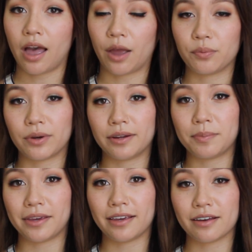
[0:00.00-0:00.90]
I would
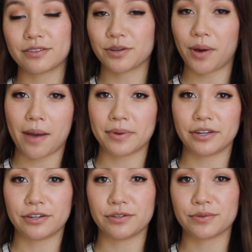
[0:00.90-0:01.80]
be so happy
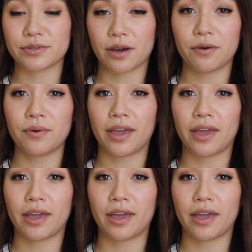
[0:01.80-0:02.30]
to do so,